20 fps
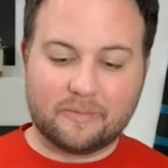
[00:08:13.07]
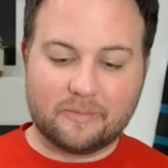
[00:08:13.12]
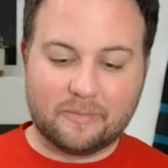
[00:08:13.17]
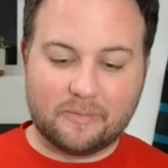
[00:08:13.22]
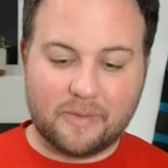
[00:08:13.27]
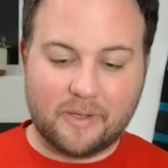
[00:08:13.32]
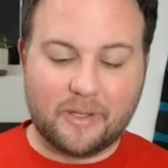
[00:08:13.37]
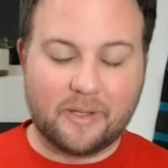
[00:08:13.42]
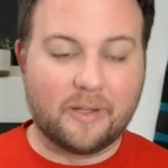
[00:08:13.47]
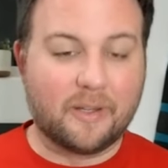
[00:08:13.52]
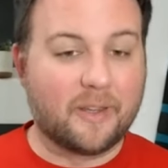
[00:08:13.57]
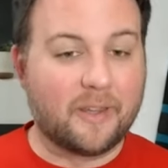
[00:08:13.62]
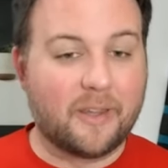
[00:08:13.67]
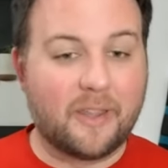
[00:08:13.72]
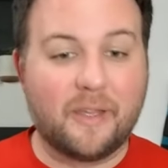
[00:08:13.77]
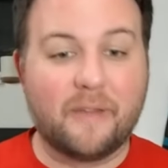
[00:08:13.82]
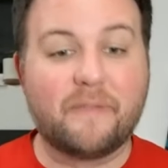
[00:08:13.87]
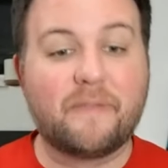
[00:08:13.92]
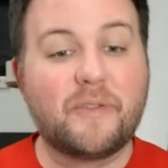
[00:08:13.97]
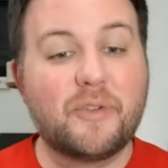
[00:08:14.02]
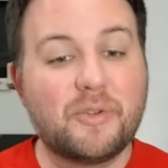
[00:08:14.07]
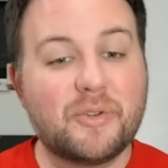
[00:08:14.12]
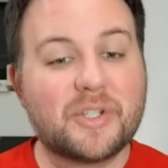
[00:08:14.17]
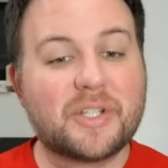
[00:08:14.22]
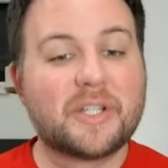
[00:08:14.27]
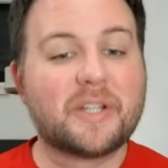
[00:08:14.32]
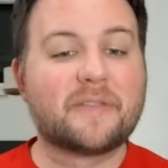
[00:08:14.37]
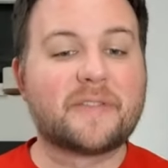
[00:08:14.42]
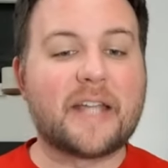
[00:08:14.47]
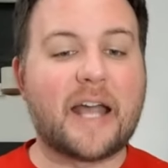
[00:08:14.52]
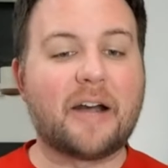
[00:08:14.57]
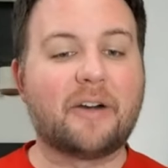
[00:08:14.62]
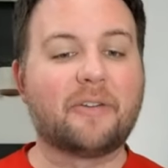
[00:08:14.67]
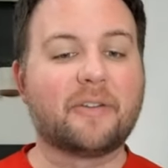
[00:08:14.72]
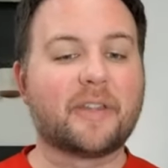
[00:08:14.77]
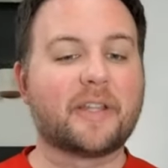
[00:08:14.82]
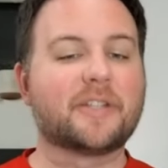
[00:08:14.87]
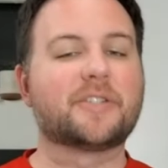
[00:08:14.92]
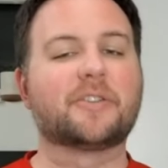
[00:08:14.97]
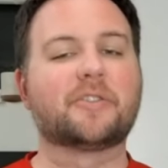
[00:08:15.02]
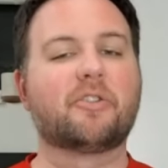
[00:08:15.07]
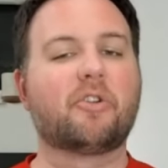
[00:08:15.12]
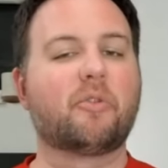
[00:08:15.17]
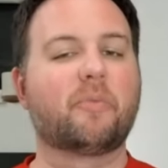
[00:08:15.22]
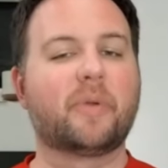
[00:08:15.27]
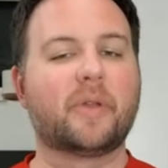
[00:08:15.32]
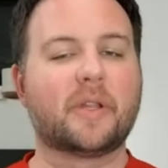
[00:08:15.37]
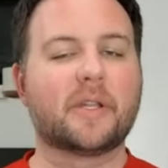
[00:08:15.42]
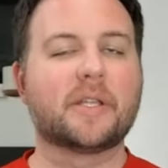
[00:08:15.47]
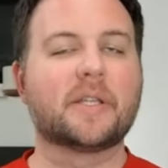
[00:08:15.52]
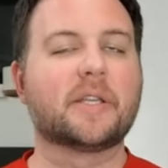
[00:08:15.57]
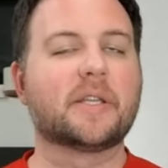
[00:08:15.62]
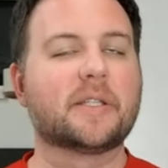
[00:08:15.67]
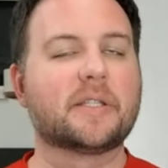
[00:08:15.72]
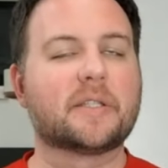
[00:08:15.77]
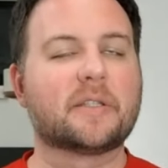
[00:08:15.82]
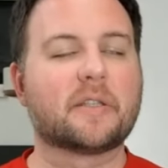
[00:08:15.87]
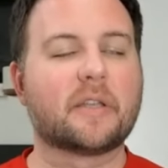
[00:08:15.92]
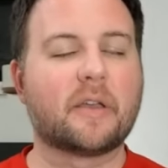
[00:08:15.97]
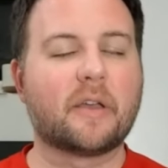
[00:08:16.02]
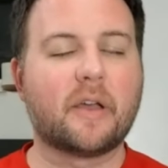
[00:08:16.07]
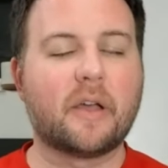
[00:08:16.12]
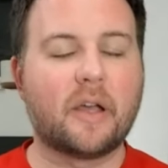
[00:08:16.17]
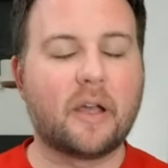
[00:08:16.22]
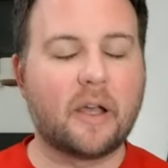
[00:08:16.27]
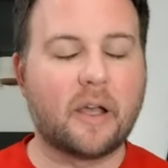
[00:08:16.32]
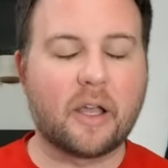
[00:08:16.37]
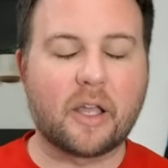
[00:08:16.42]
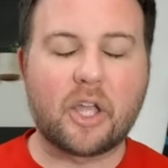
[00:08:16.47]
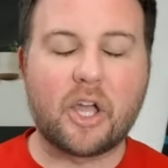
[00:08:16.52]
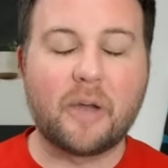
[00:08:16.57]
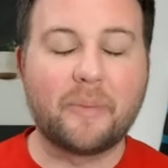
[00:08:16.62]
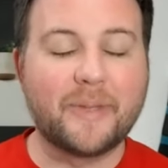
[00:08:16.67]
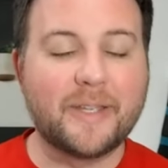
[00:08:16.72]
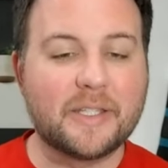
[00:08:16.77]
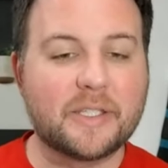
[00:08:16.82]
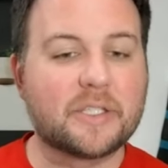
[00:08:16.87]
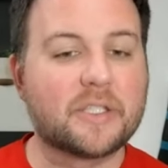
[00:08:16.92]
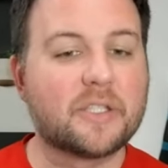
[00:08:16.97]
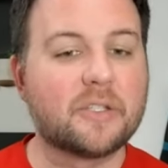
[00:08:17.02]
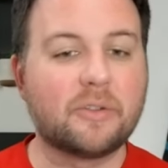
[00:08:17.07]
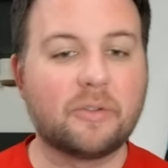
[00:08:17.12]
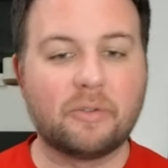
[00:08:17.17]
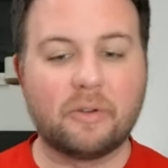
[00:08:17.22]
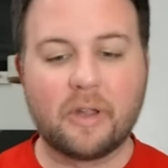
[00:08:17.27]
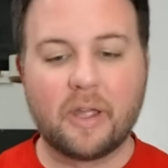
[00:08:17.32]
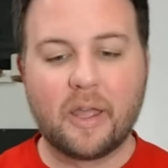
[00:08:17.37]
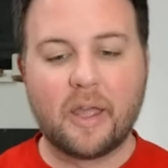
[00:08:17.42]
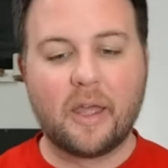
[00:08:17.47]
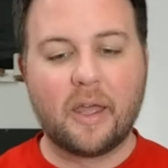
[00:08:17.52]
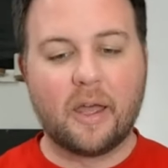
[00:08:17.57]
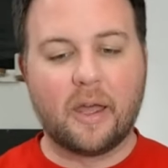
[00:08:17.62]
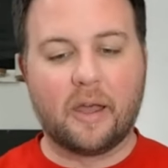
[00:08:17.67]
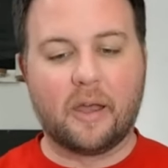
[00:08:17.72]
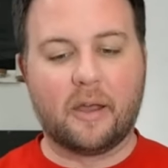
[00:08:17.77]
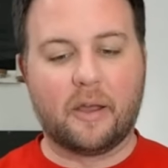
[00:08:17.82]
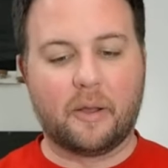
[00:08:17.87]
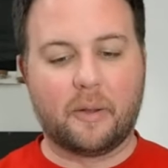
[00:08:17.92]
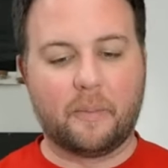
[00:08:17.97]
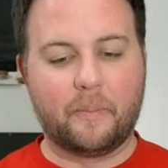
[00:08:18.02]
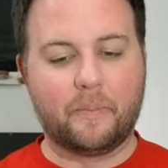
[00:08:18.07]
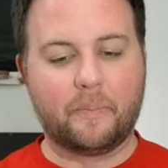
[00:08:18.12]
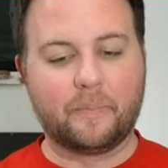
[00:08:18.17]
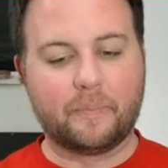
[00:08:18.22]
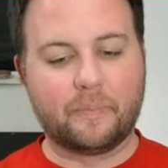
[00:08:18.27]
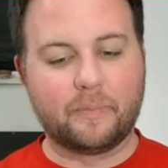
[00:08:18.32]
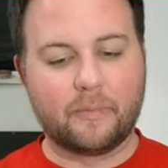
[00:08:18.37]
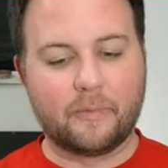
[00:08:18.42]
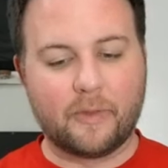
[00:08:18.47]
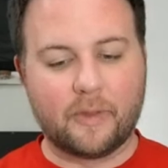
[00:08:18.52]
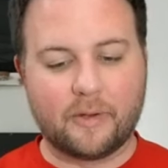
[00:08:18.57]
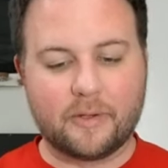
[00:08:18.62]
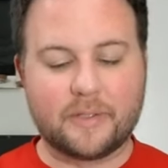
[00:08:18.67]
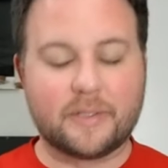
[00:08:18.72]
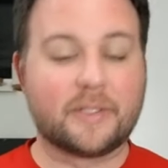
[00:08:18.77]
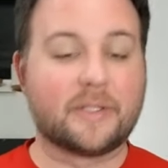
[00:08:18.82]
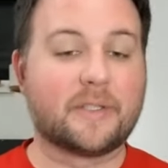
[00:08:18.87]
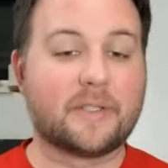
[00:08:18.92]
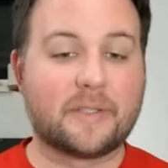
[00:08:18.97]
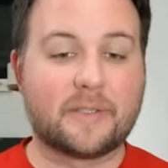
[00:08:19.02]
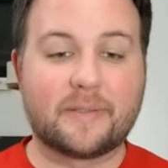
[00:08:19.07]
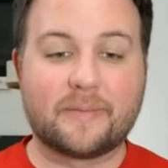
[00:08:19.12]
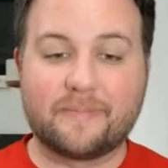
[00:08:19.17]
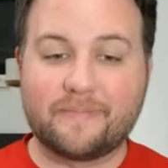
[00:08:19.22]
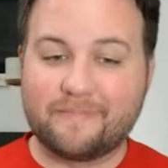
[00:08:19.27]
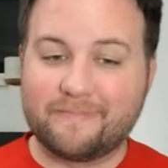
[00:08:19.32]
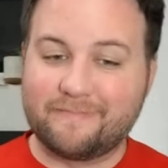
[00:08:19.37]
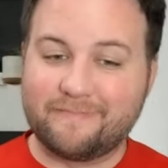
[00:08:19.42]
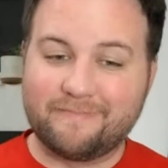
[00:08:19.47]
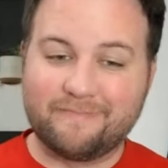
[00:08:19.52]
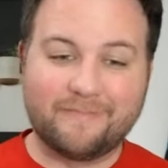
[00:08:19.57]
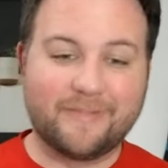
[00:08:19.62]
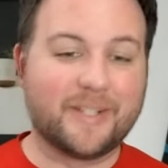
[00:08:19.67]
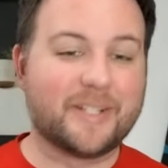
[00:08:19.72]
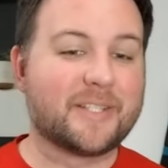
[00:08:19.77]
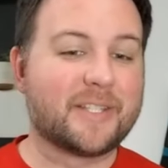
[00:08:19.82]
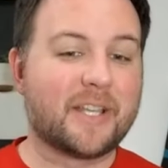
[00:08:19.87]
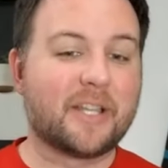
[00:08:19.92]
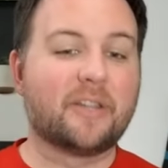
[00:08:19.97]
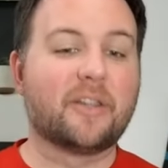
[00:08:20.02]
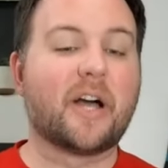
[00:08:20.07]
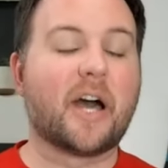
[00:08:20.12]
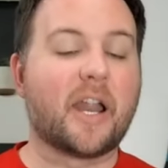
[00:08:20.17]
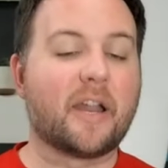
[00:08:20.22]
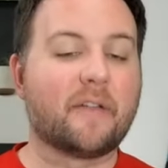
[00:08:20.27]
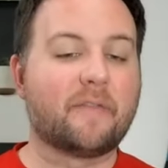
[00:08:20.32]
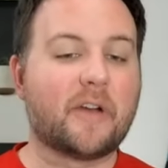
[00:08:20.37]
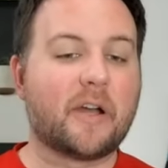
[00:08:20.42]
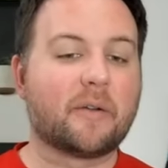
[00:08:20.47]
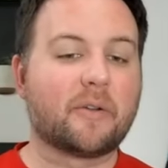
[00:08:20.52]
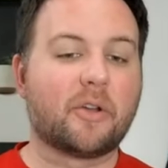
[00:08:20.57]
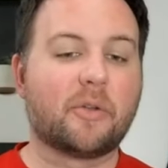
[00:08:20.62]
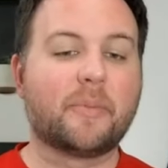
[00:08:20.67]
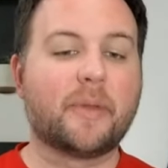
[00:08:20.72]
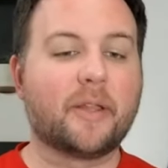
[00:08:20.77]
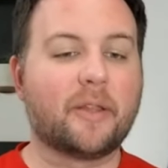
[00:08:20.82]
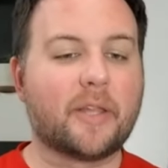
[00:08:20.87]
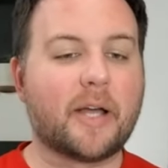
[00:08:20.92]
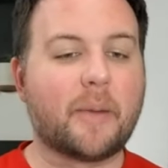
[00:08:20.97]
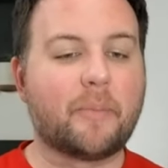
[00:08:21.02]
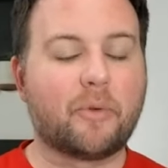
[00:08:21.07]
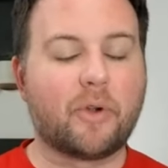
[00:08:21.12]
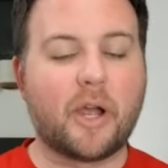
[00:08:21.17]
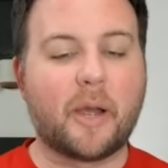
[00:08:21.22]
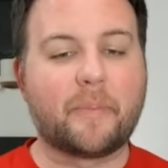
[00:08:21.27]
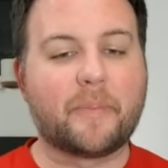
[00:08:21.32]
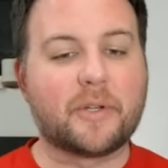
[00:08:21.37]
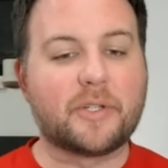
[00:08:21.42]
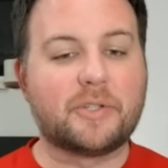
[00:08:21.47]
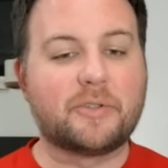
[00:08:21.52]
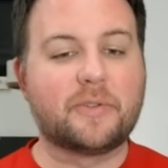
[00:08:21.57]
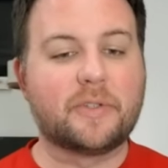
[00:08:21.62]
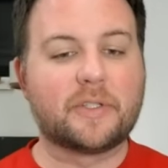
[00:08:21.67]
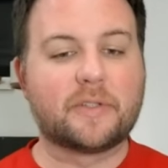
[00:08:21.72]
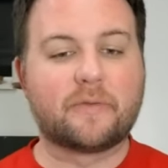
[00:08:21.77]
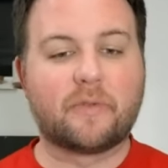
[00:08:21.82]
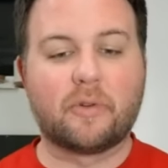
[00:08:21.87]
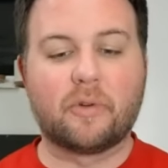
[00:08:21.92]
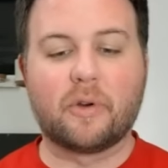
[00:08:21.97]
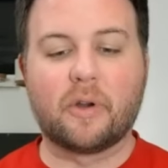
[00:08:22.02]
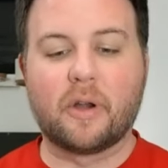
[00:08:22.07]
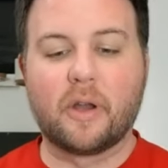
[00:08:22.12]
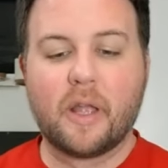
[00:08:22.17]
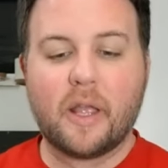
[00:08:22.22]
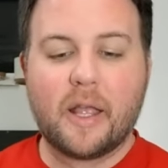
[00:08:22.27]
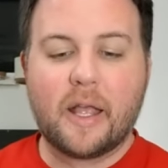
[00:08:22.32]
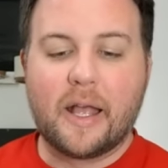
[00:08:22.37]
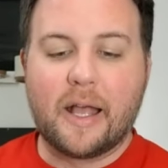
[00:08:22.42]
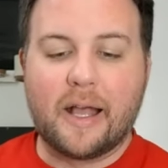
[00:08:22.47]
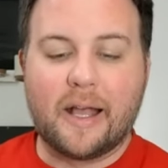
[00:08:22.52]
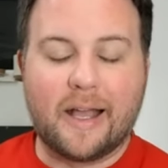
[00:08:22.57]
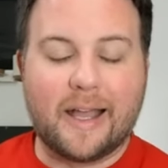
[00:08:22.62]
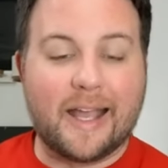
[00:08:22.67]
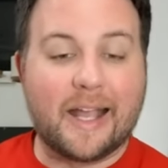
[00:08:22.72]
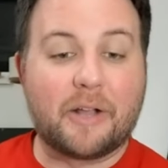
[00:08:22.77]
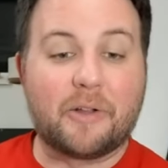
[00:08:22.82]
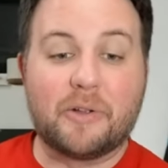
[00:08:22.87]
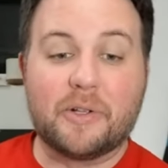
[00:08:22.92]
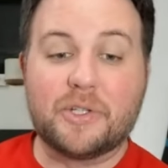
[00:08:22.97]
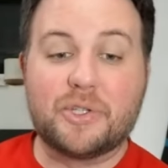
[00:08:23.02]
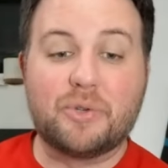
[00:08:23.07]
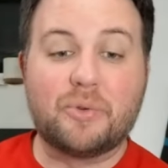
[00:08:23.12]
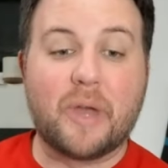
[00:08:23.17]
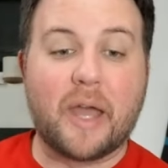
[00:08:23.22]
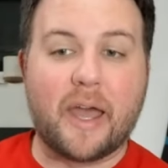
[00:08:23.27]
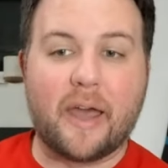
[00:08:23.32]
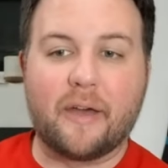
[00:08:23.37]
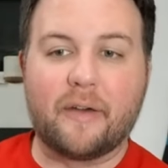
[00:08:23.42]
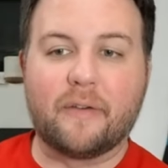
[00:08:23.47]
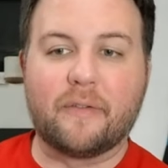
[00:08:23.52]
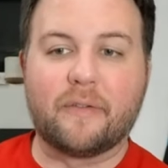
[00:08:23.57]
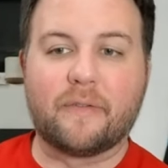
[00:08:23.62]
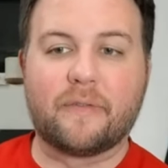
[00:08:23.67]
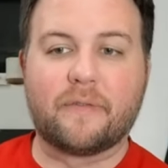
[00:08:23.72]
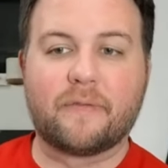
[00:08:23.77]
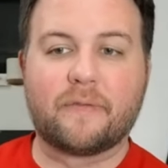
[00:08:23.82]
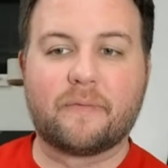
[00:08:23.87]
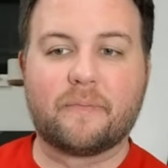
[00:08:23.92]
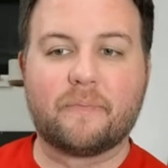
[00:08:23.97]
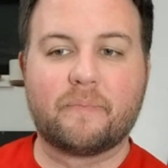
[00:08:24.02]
when the infusion of talent that you're hoping is coming soon, there's a lot of, going to be a lot more opportunities for Eklund to have